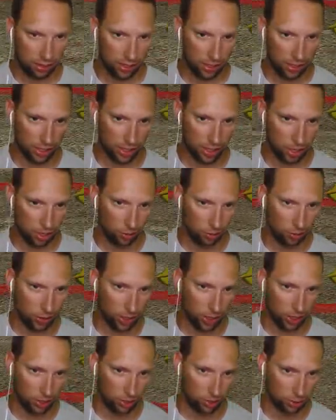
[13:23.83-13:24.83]
there you go,
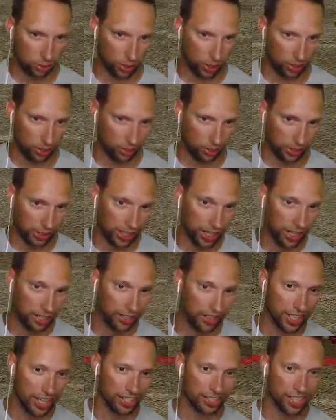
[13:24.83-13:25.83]
run, Trenton. Get
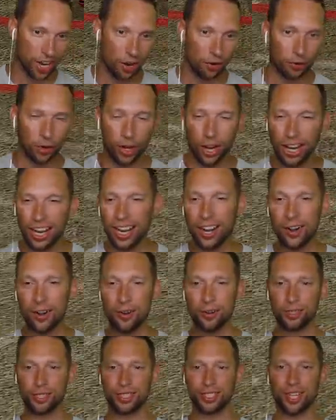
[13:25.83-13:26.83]
in the end zone.
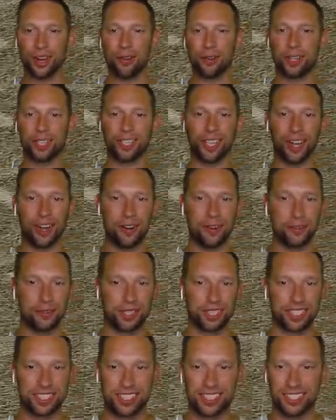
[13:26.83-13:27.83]
Oh, so
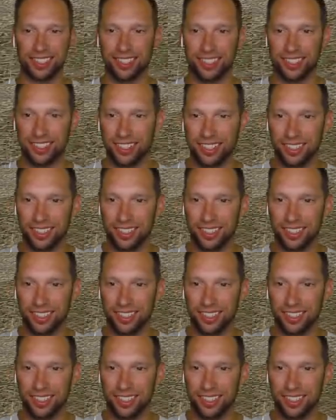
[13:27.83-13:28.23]
close.